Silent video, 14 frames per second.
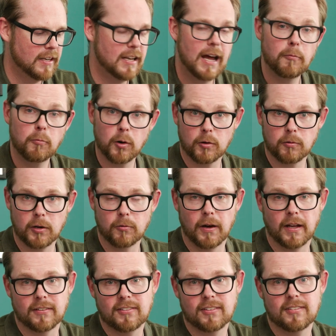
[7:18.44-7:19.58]
Network
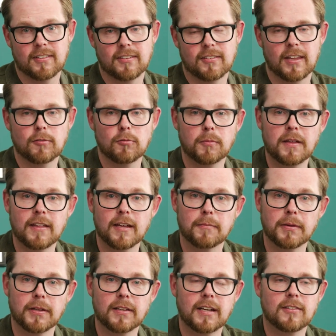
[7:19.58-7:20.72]
requests. So this will be the
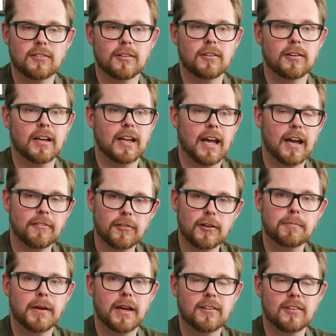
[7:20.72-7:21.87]
ability to look at every
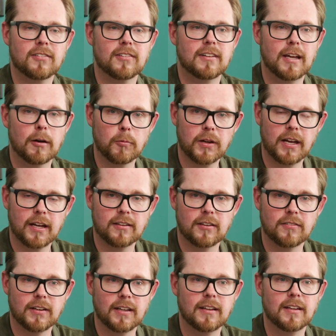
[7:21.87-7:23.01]
page's network
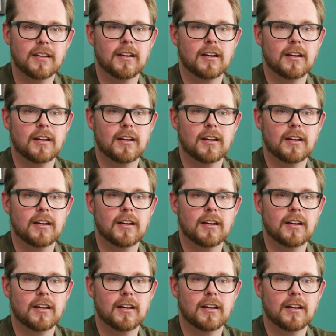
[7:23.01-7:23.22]
activity